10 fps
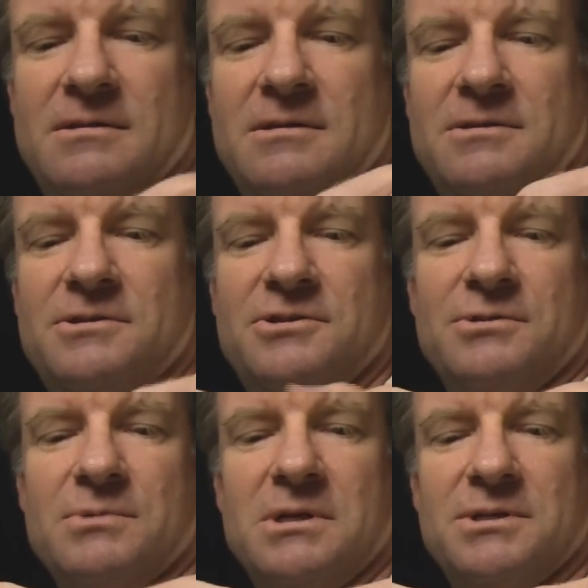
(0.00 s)
This is
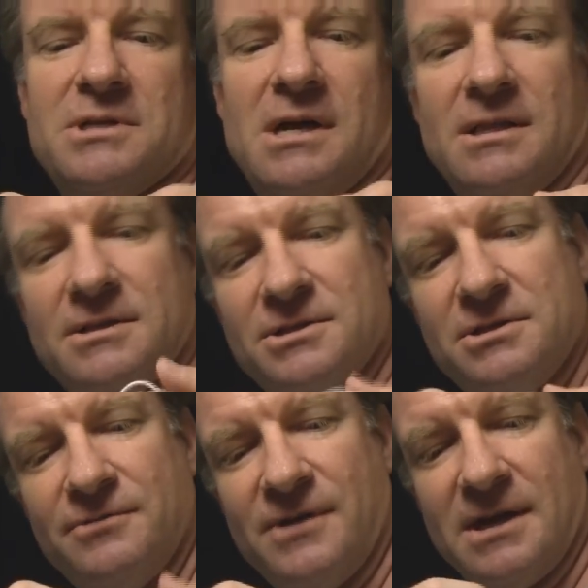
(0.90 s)
the real challenge.
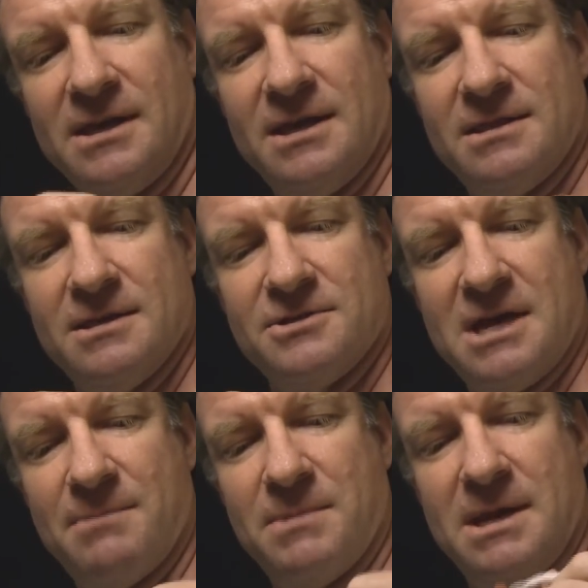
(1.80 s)
See if I can get this
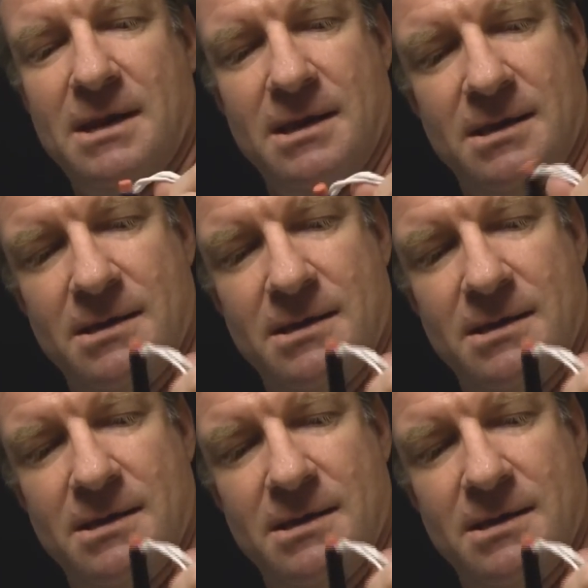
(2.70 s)
happening.